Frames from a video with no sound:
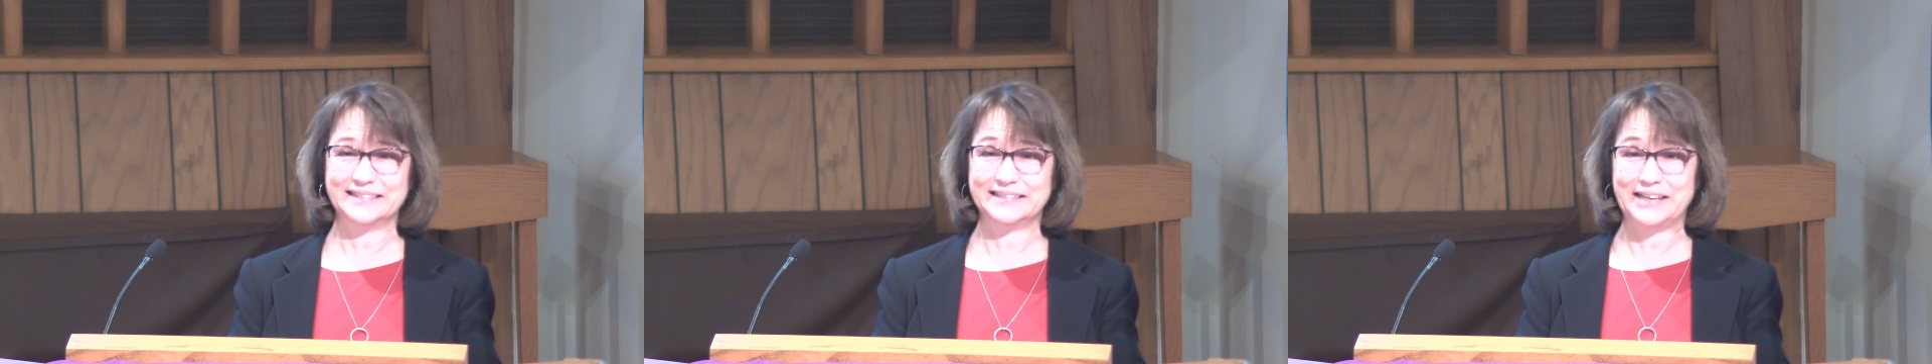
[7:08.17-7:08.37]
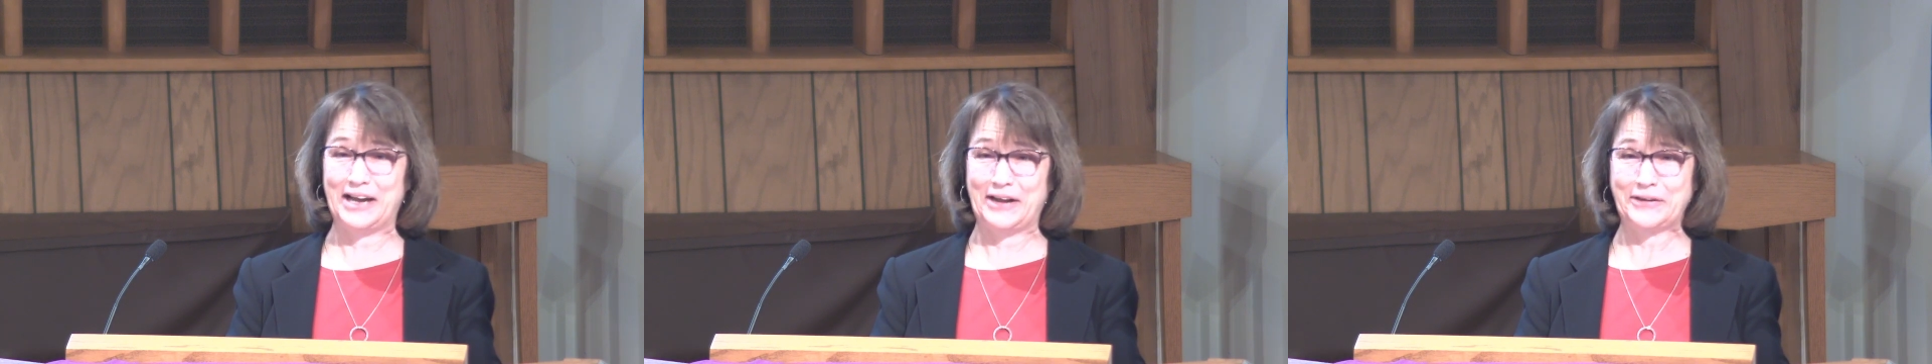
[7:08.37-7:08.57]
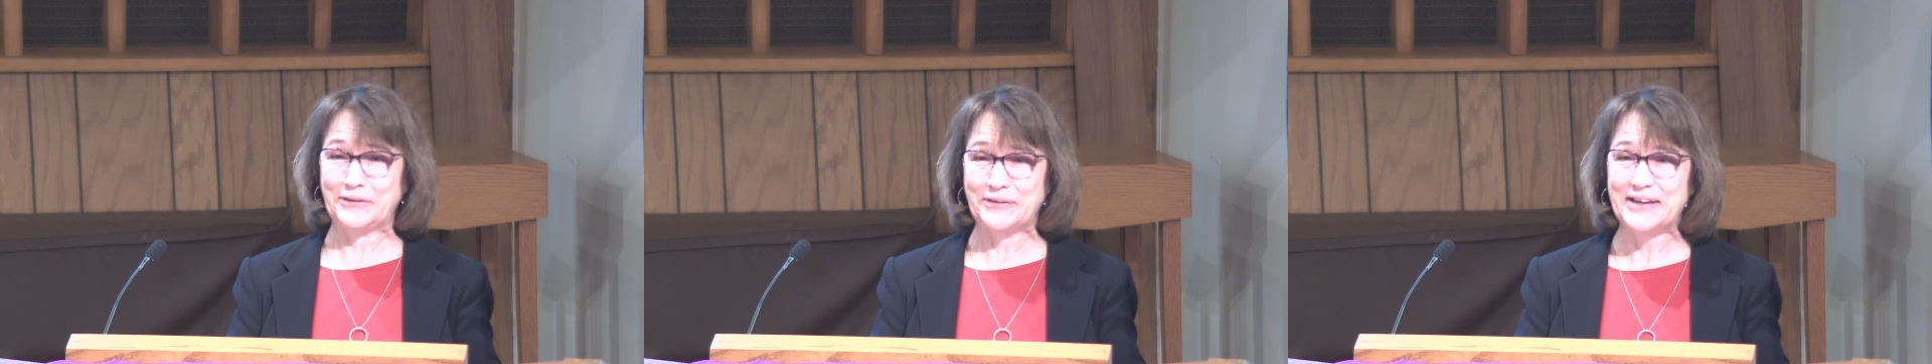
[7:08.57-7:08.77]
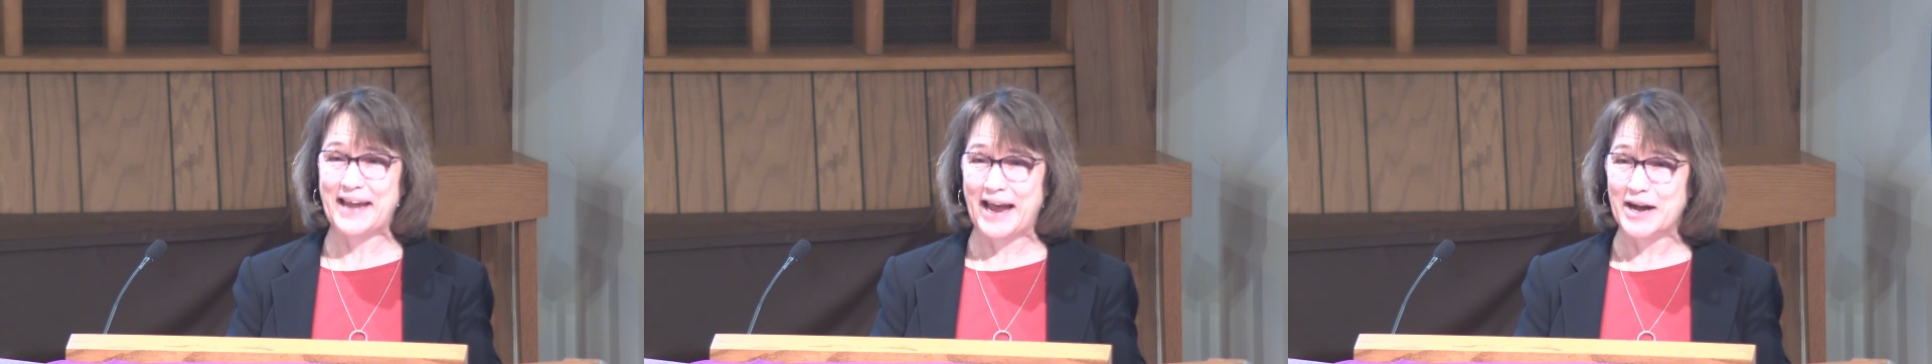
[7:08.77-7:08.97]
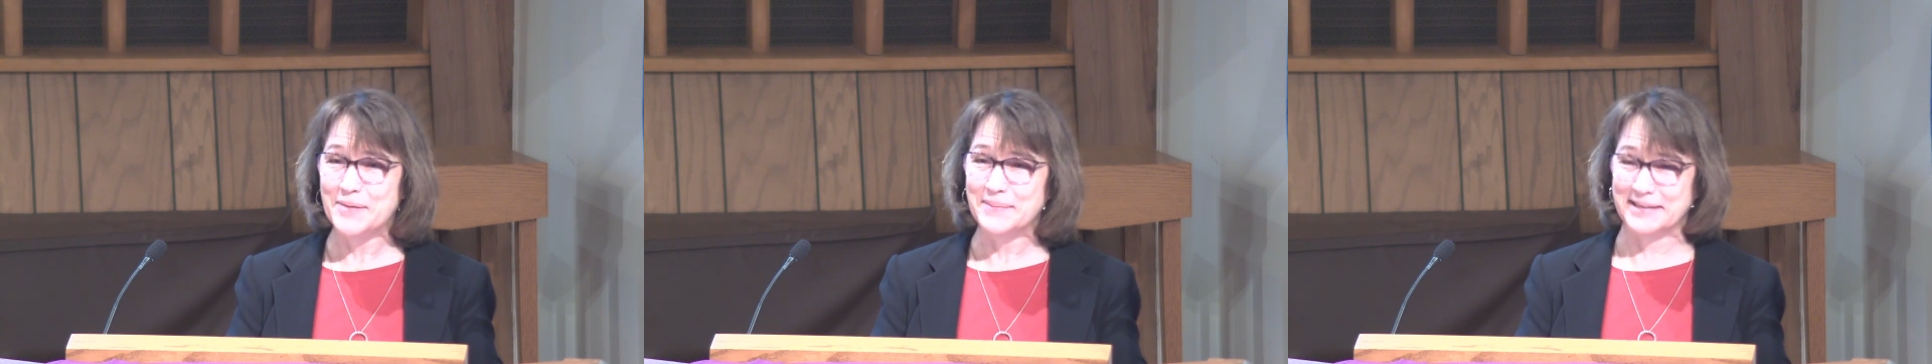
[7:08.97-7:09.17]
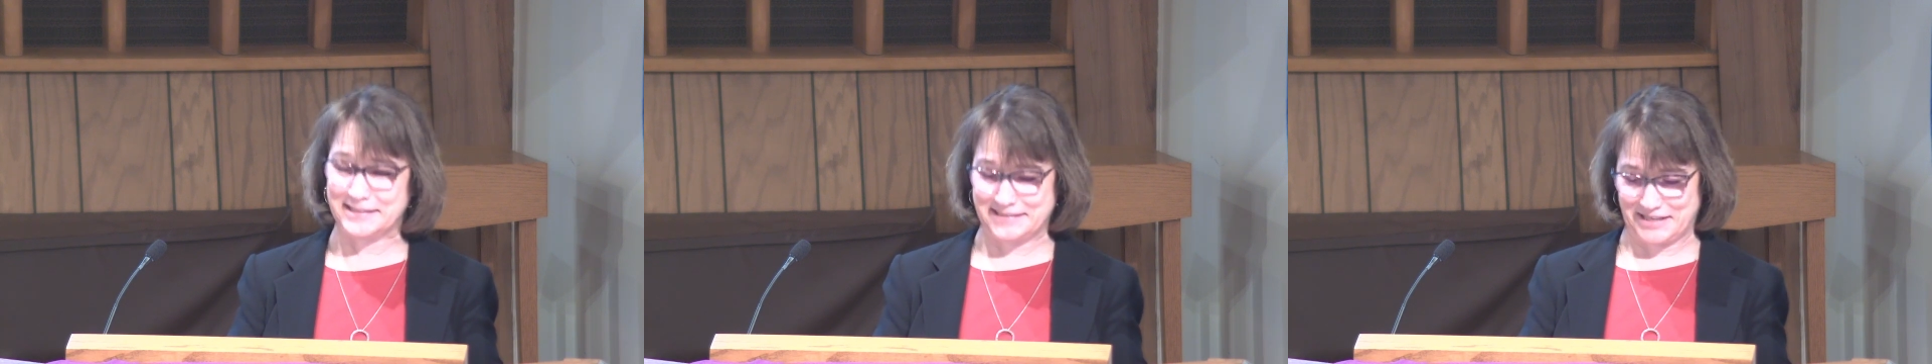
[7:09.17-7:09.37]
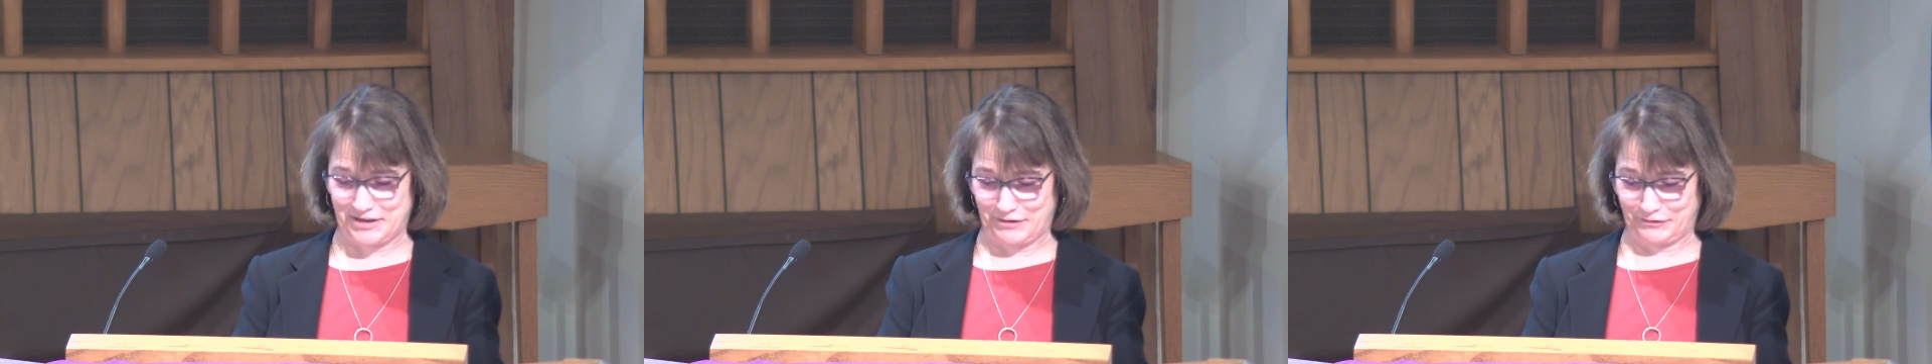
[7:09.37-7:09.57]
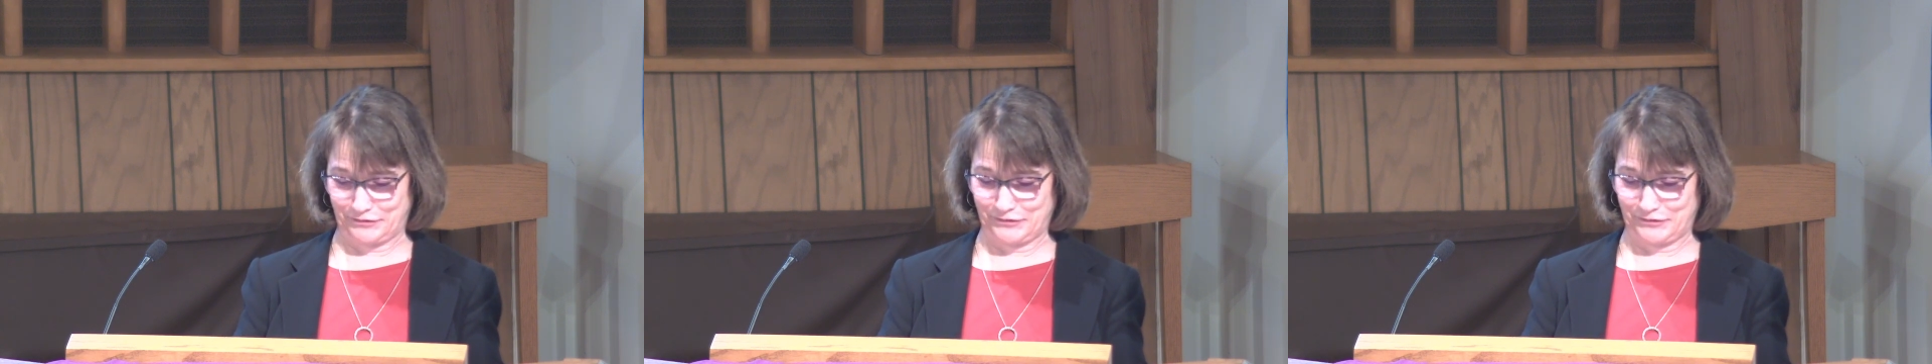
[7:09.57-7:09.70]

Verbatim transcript: I couldn't help myself.